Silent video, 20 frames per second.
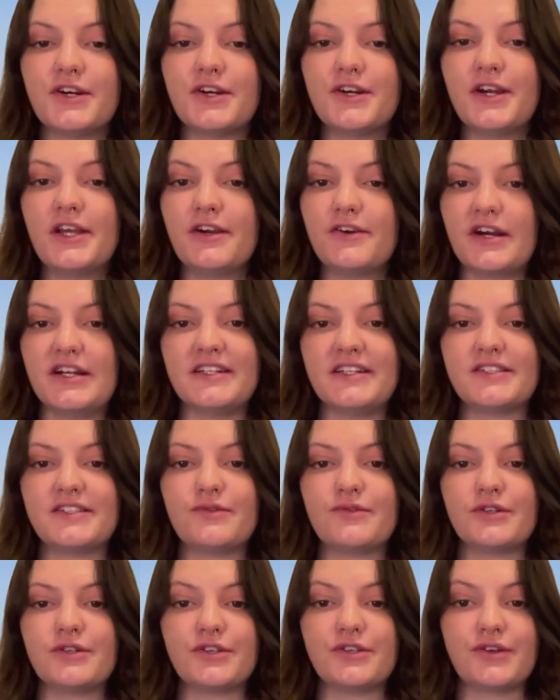earning credits
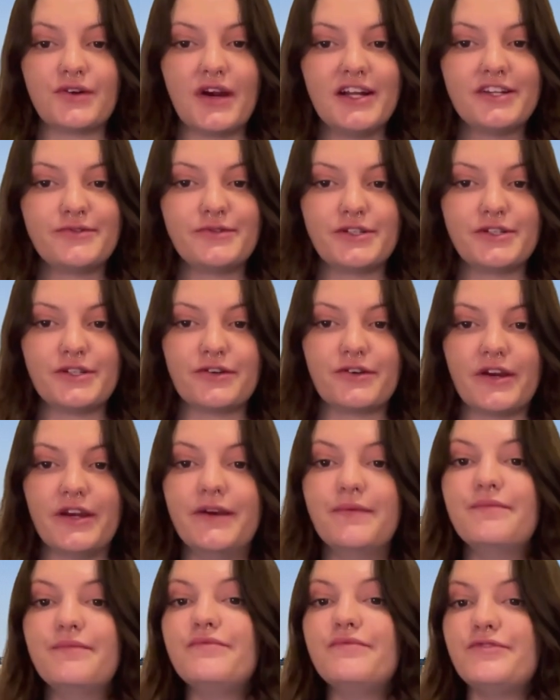towards a graduate degree
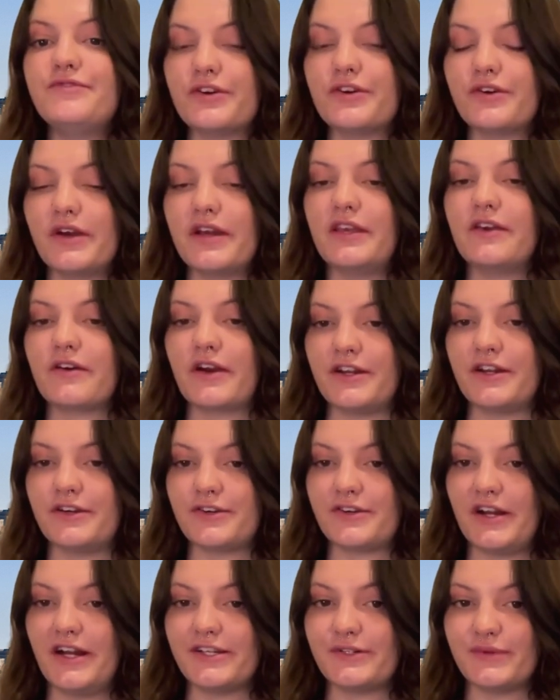during your
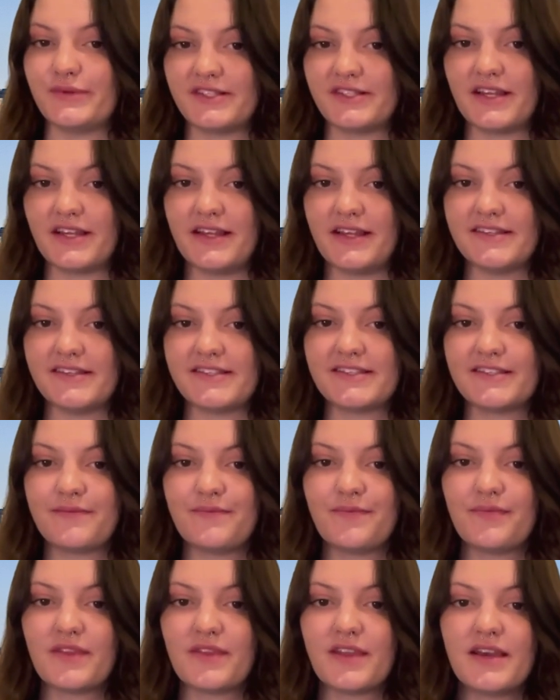undergraduate studies.
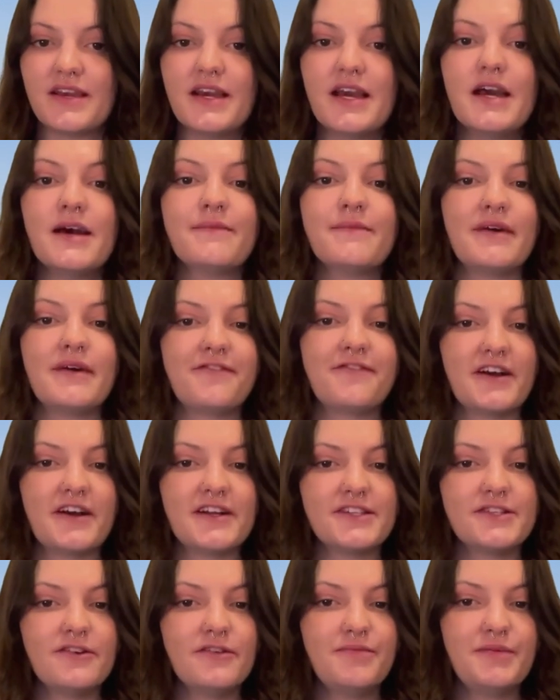My
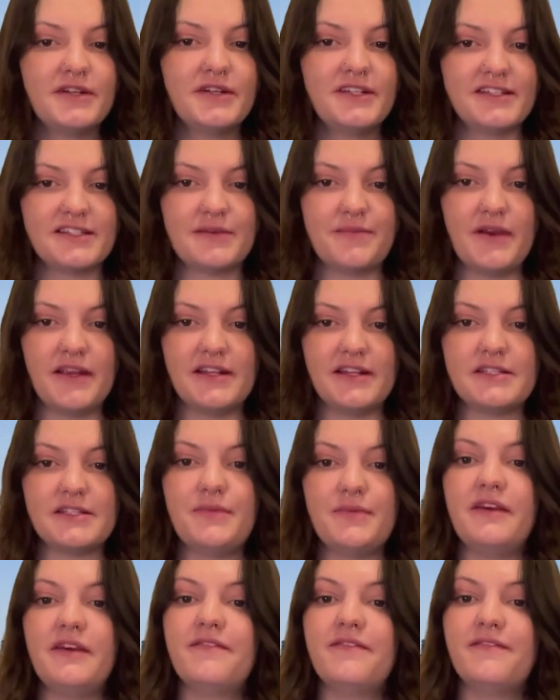friends who have participated
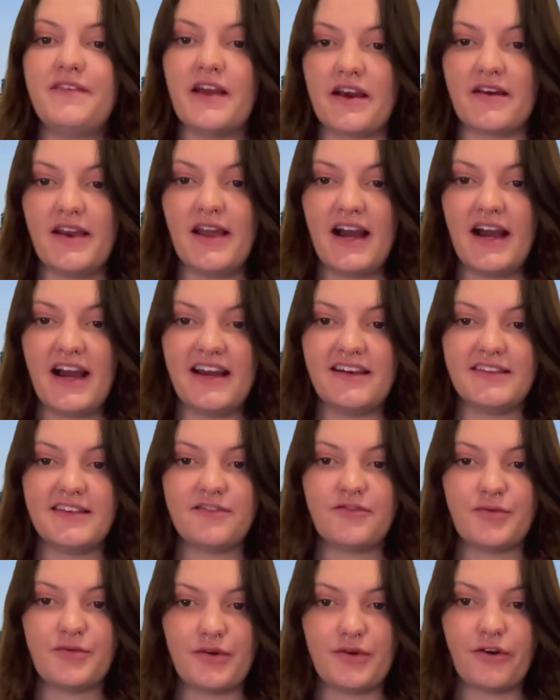speak very highly
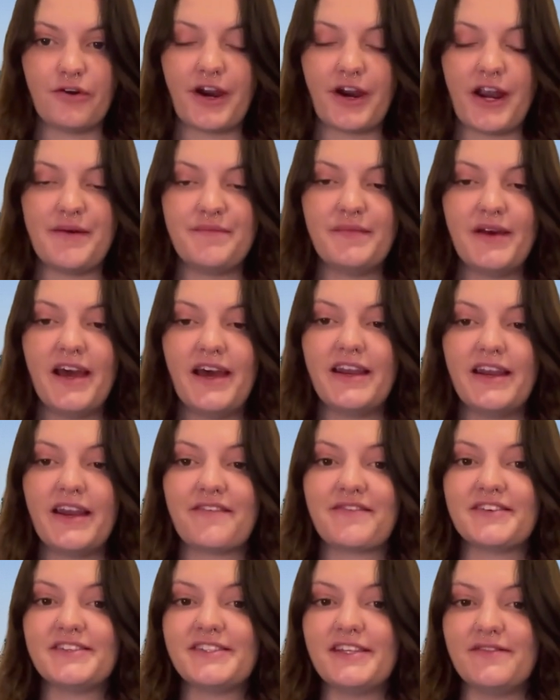of the program and have
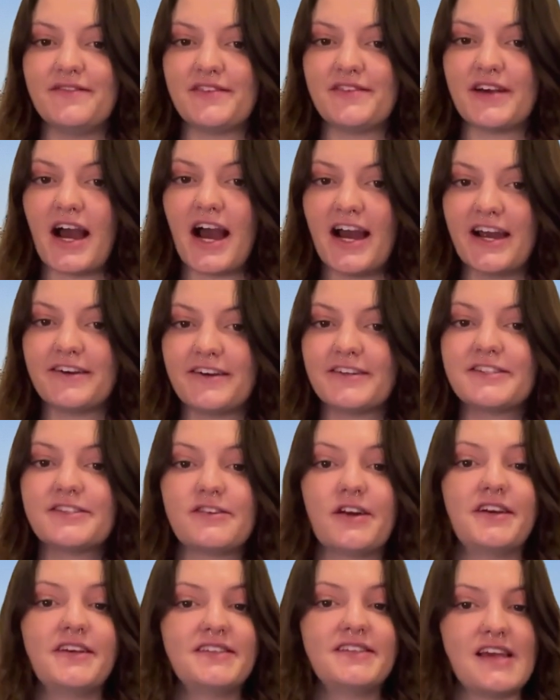received higher
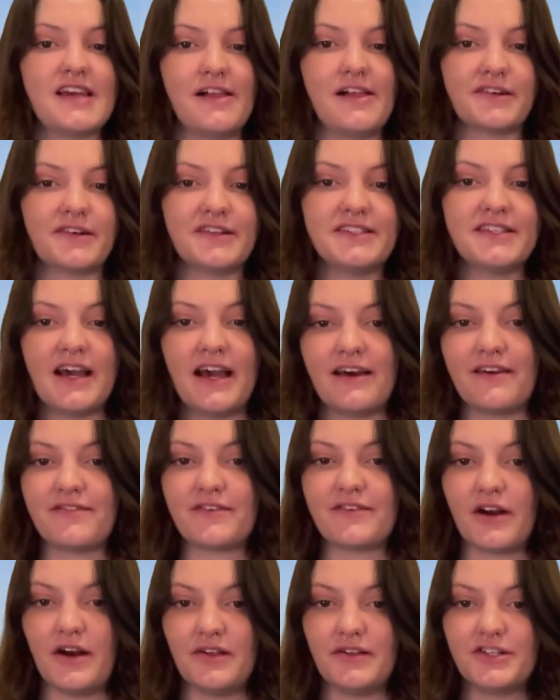starting salaries out of
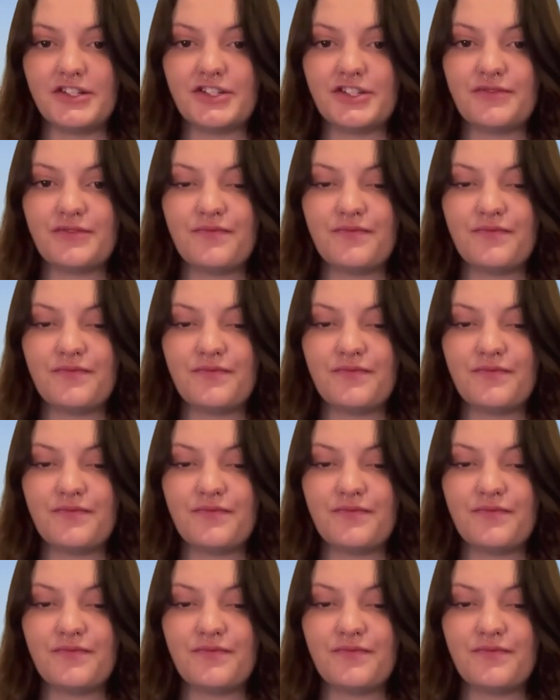college.